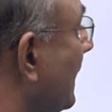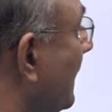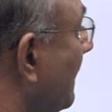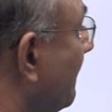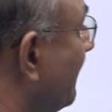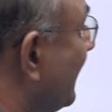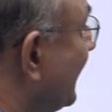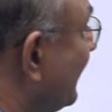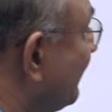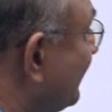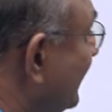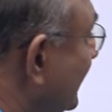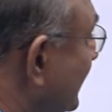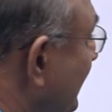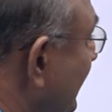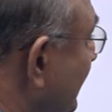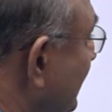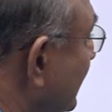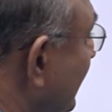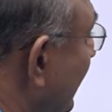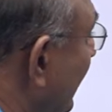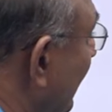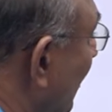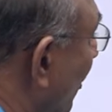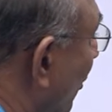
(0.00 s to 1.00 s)
But if this is
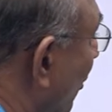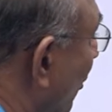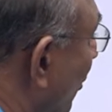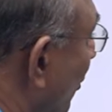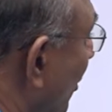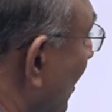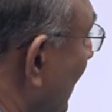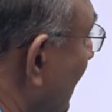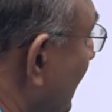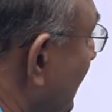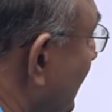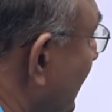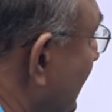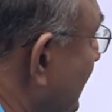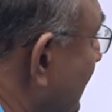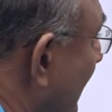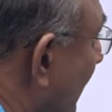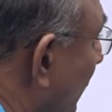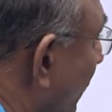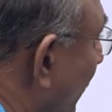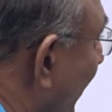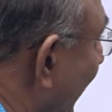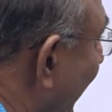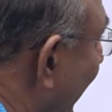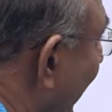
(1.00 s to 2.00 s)
0, this is a
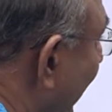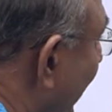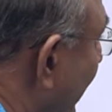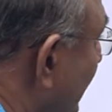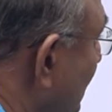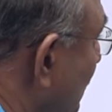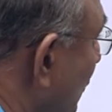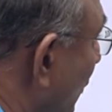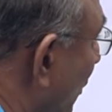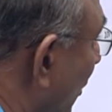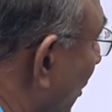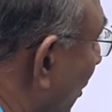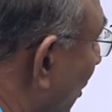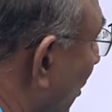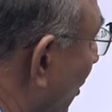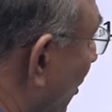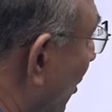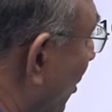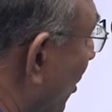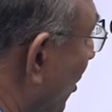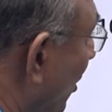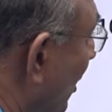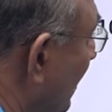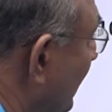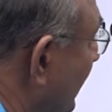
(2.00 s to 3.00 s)
wire, so
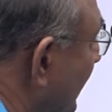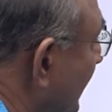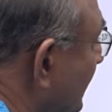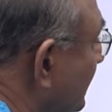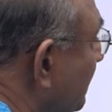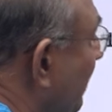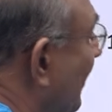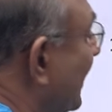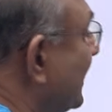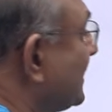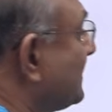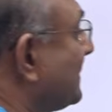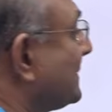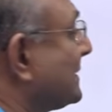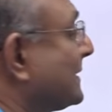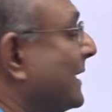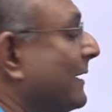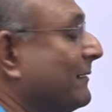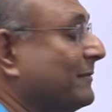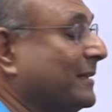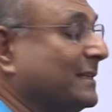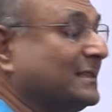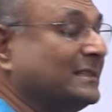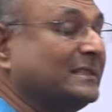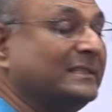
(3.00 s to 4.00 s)
all these points must
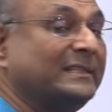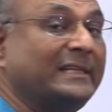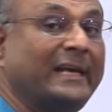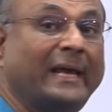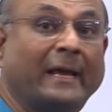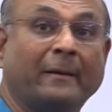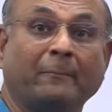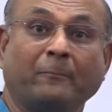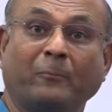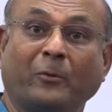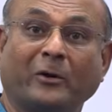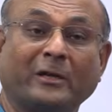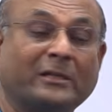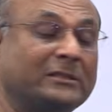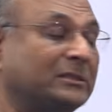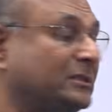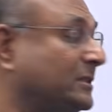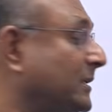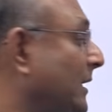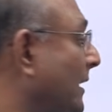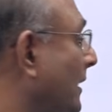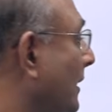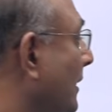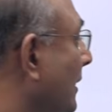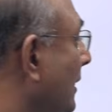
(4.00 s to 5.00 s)
have the same
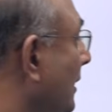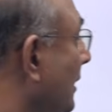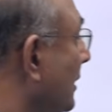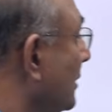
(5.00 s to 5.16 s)
potential.